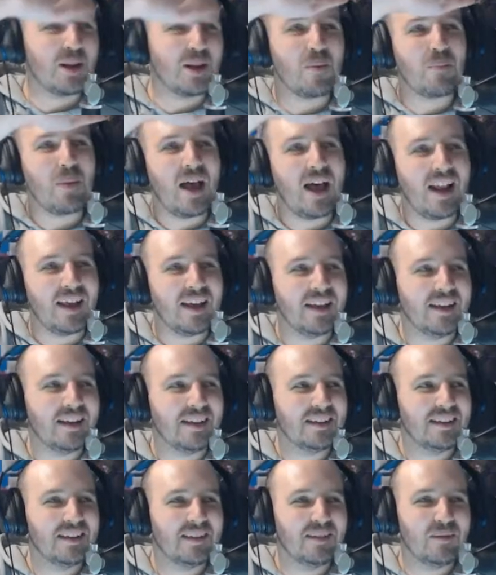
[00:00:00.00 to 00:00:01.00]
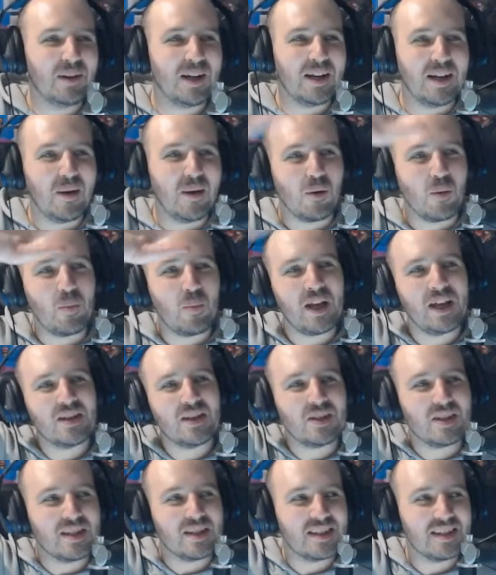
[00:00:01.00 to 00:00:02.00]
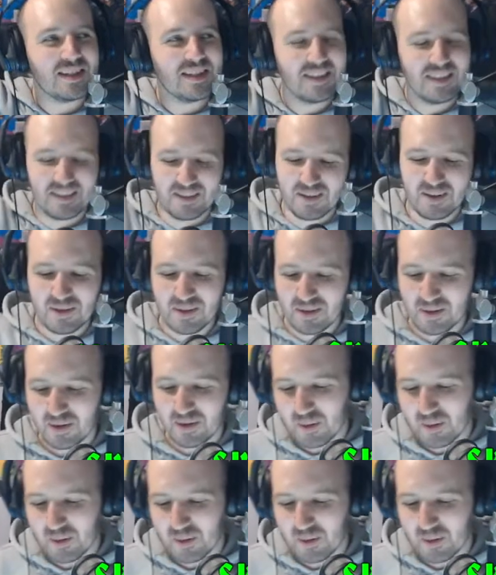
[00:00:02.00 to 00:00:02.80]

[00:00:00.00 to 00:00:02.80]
pallet with a load of pigeons or